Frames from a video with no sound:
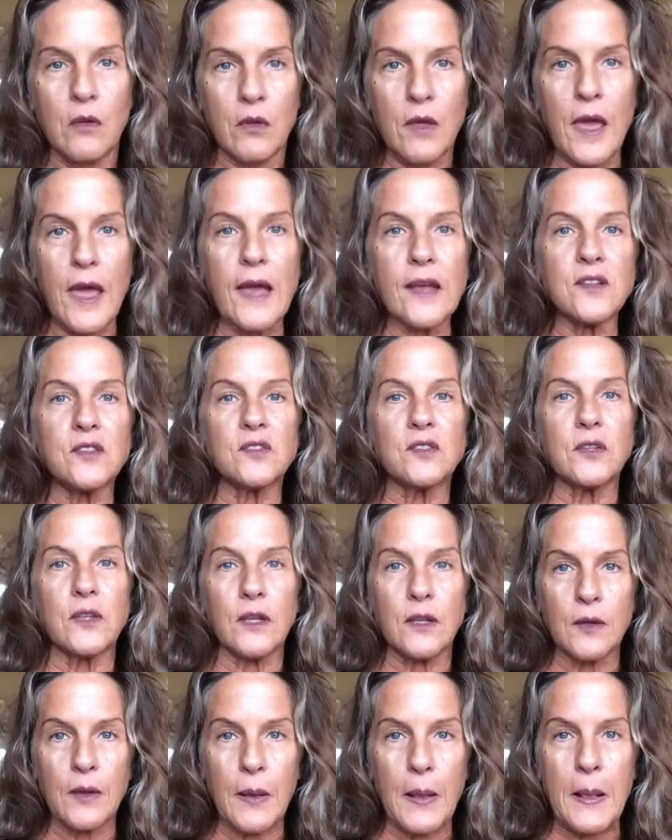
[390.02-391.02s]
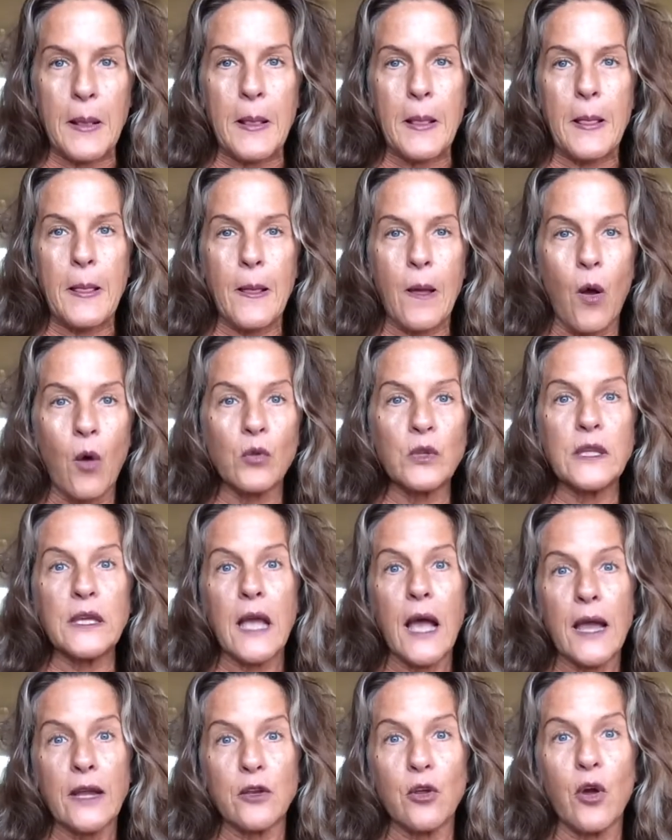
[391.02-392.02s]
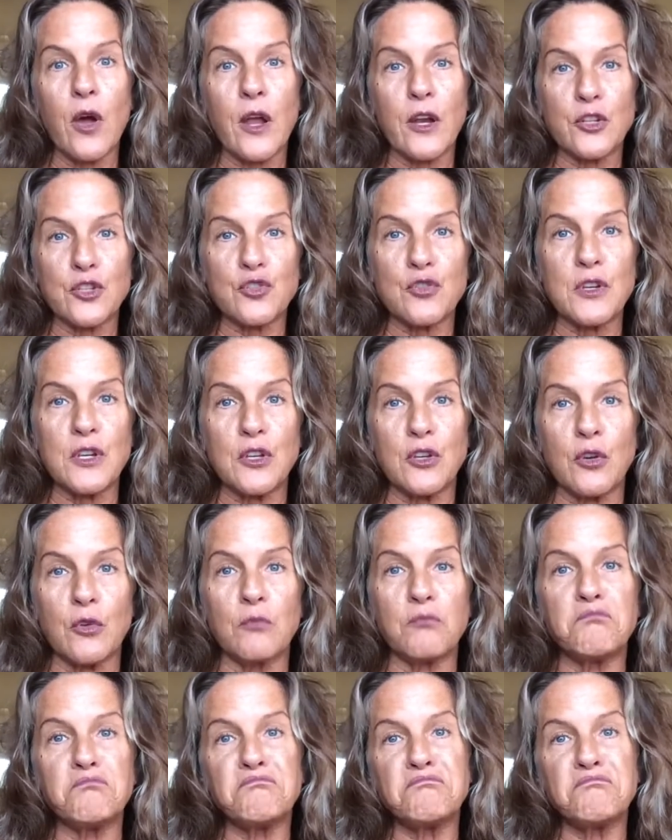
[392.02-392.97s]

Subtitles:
Excellent. Only I know how to treat you.